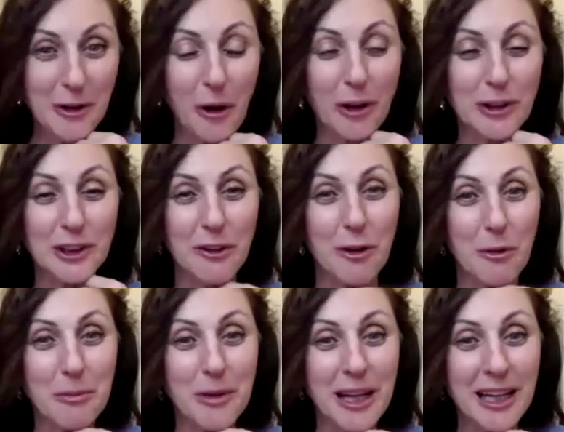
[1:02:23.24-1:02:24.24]
you also for
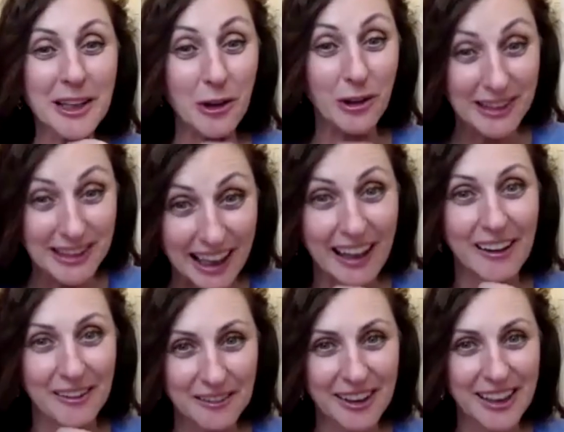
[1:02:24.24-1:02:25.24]
being
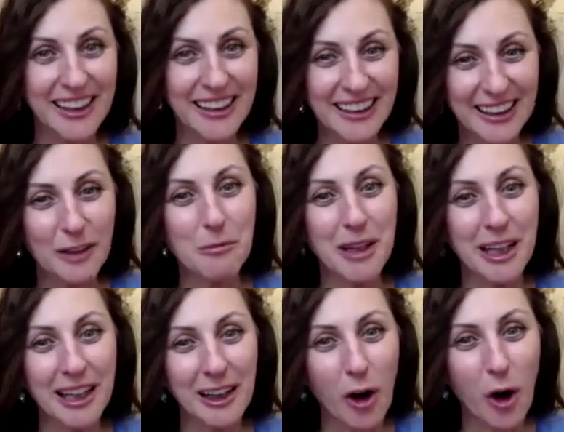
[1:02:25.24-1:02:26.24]
yourself, eh? And
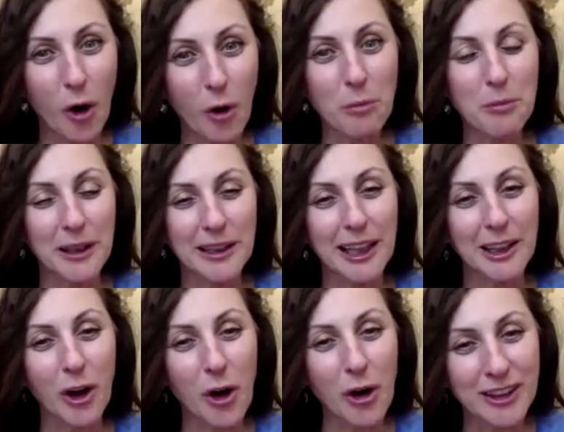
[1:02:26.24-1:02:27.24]
being open and
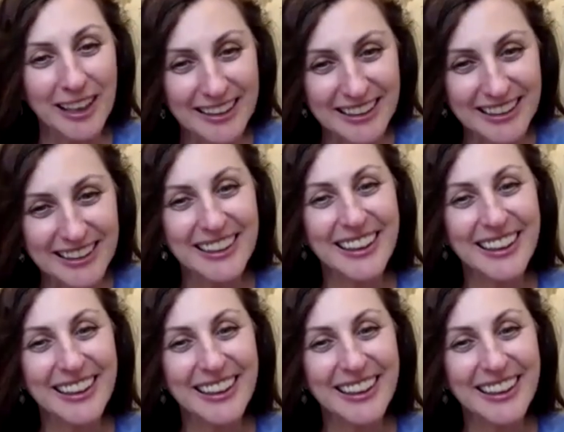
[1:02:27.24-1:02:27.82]
honest.